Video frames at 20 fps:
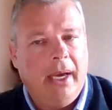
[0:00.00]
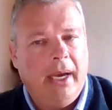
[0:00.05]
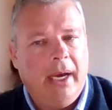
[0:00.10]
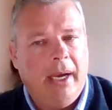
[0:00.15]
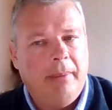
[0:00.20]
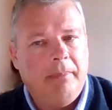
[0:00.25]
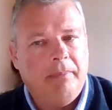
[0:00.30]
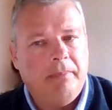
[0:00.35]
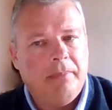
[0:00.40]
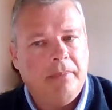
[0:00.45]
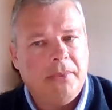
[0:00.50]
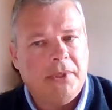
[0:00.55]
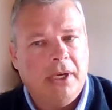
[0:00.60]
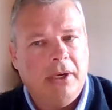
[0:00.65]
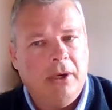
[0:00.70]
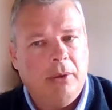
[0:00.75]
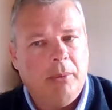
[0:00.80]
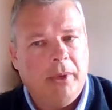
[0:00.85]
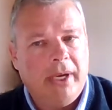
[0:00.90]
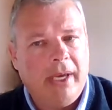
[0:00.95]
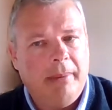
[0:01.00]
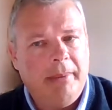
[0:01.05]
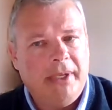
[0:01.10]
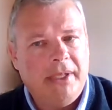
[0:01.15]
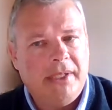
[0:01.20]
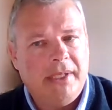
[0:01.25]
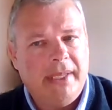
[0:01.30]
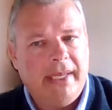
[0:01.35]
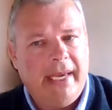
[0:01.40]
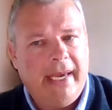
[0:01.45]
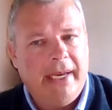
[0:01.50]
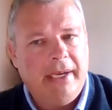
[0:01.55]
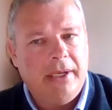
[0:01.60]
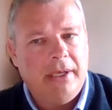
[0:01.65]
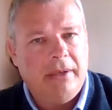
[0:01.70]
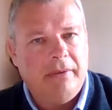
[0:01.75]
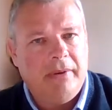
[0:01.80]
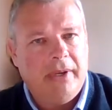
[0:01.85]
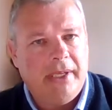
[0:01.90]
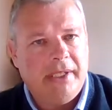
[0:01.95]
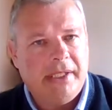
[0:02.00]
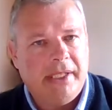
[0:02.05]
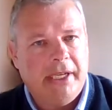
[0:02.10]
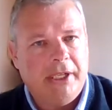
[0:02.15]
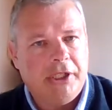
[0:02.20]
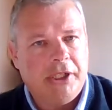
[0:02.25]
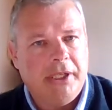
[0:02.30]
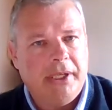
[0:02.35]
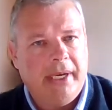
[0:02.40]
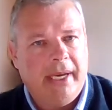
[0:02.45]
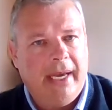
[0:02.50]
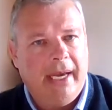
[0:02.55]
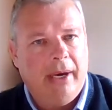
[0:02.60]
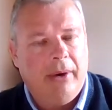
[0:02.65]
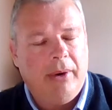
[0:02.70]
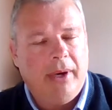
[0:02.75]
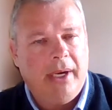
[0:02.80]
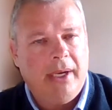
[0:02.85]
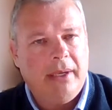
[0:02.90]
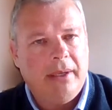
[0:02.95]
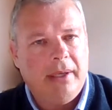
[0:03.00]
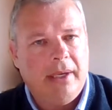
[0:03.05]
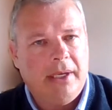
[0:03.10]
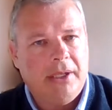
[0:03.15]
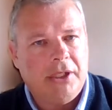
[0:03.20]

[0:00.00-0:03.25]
So look, we're coming to the end of our session now.